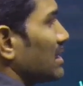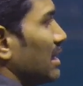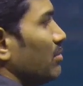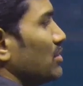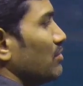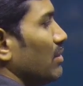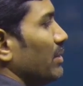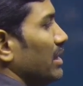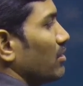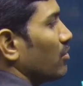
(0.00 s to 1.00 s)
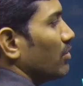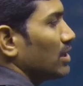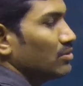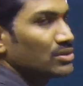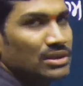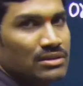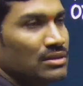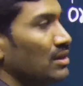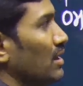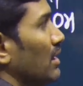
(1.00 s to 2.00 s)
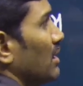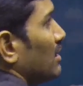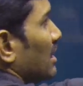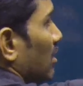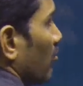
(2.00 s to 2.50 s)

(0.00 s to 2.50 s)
ribose will be guanosine. Then